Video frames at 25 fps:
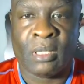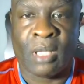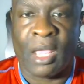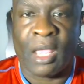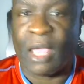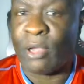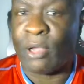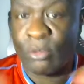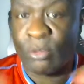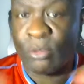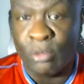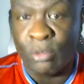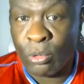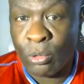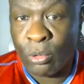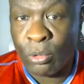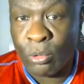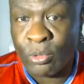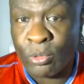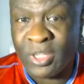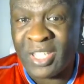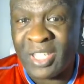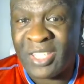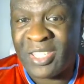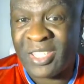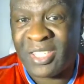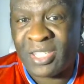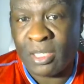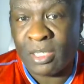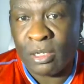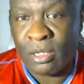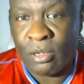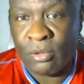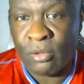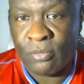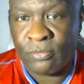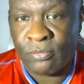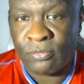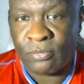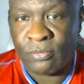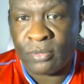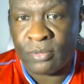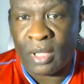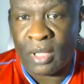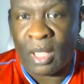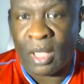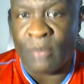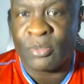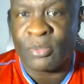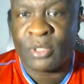I don't know who this self
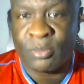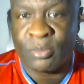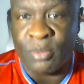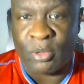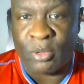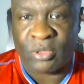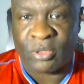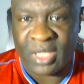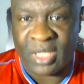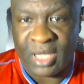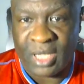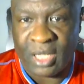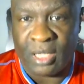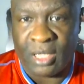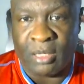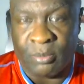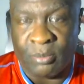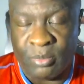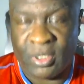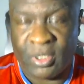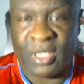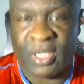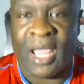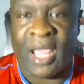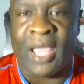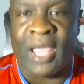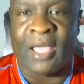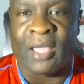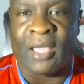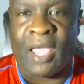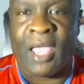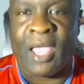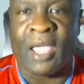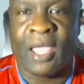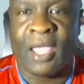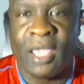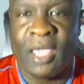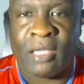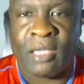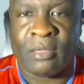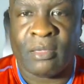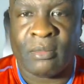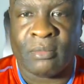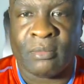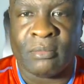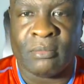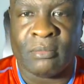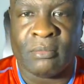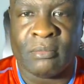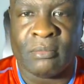I'm supposed to hate, but I, I hate
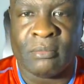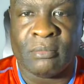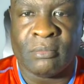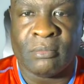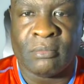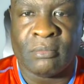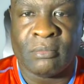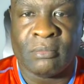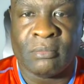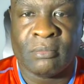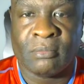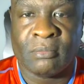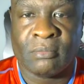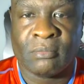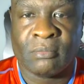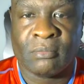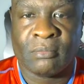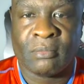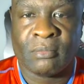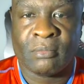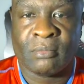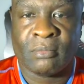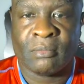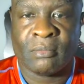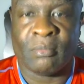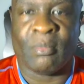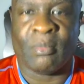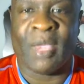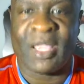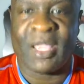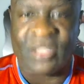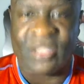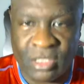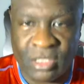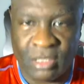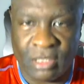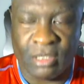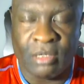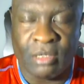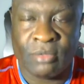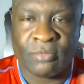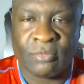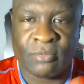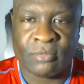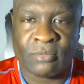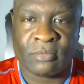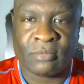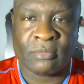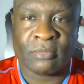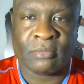
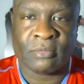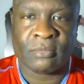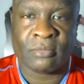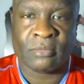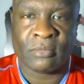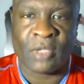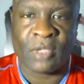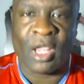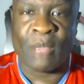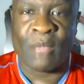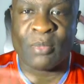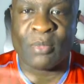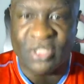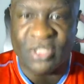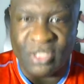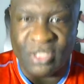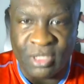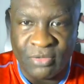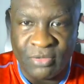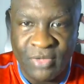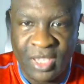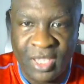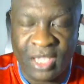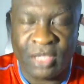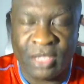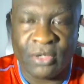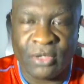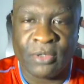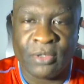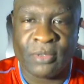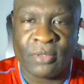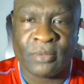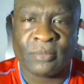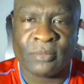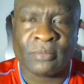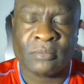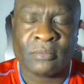myself. I'm a self hater